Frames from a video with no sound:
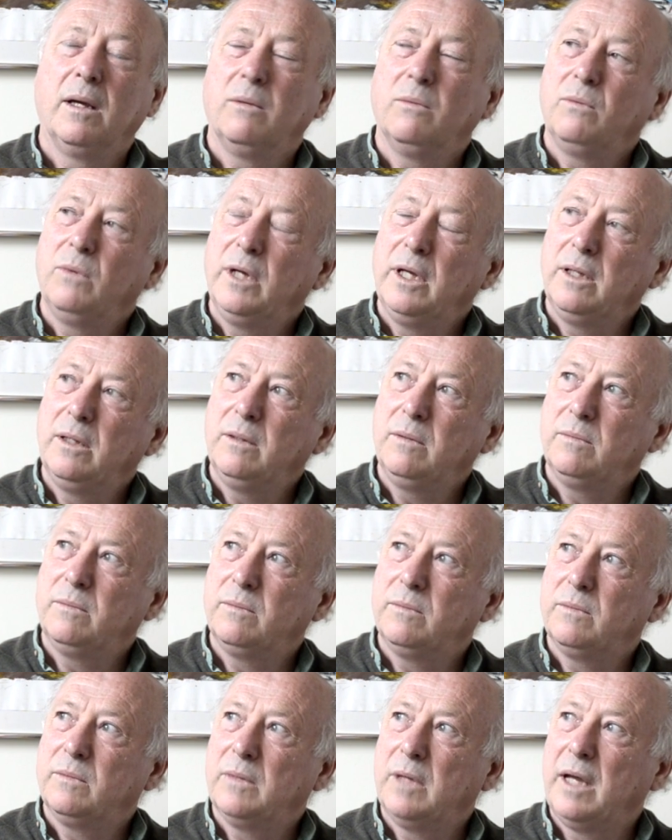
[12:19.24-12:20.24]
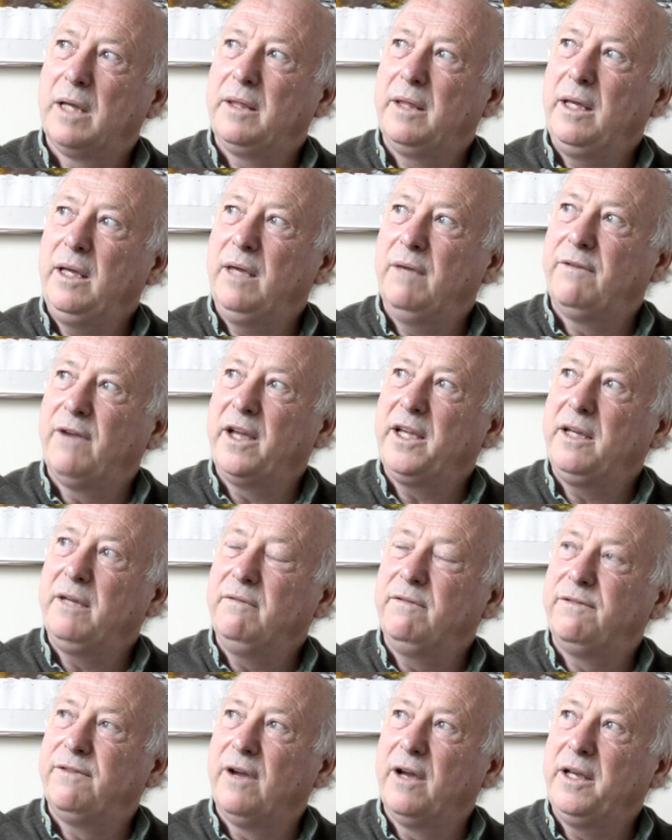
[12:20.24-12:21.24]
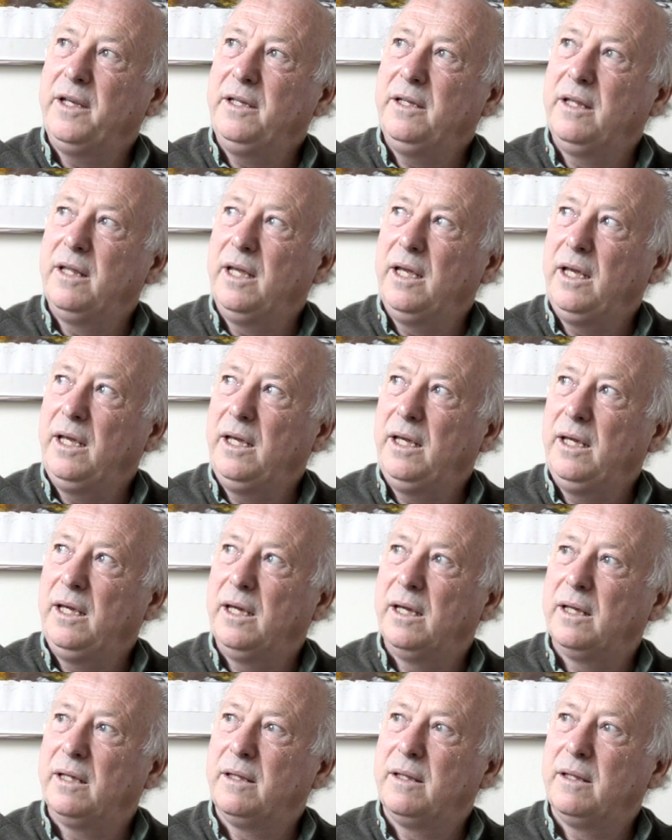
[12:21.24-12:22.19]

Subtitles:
Well, I think if I can find the